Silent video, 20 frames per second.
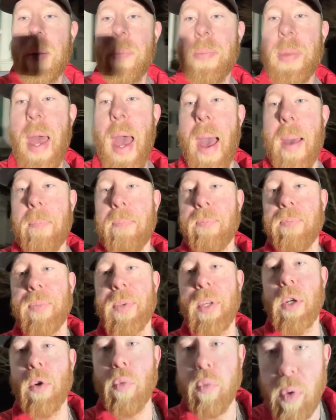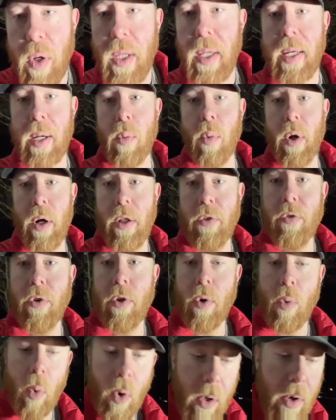that you really want to
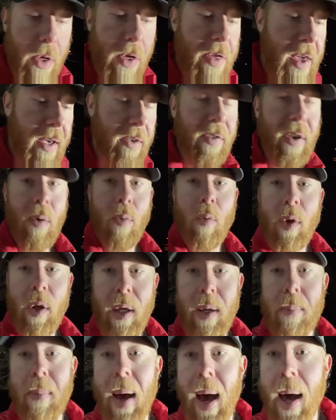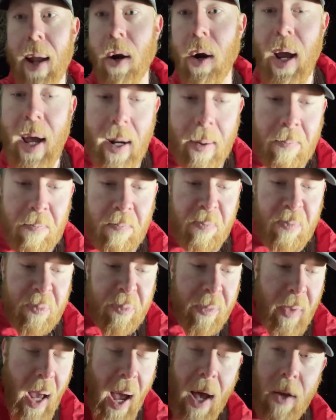do? What are the things that really matter? And
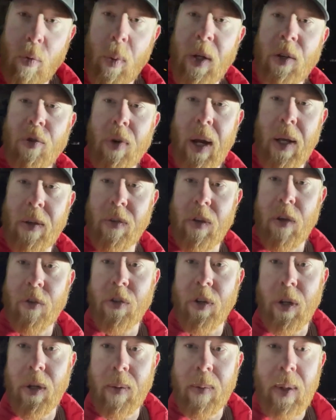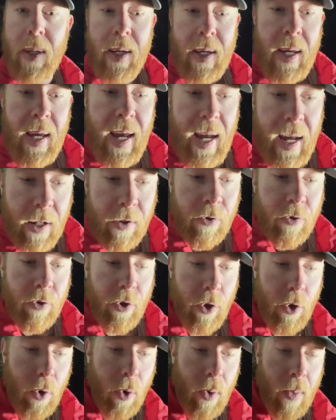as we transition
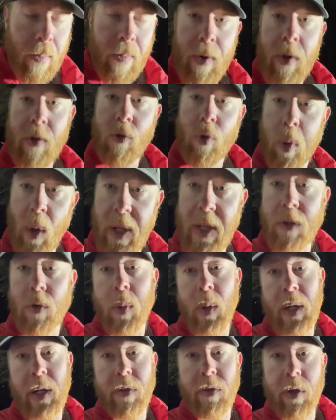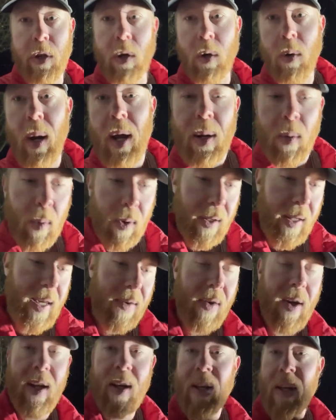into 2022, right, we're
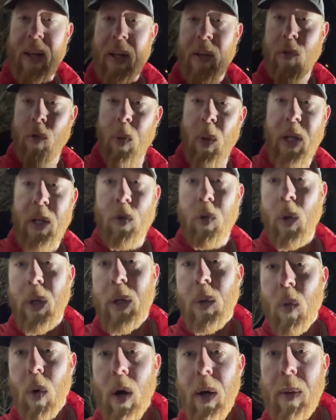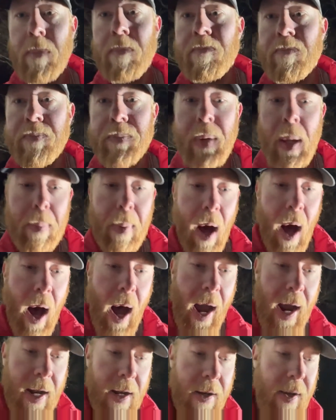leaving 2021
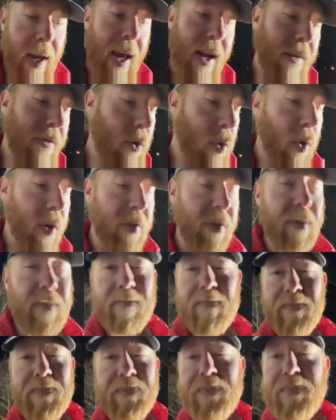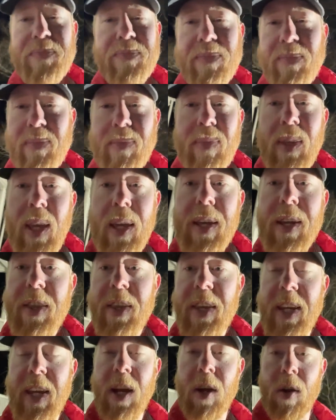behind, and of course,
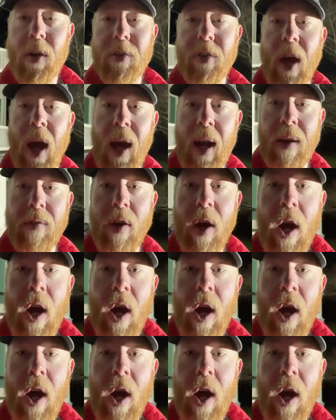the year is kind of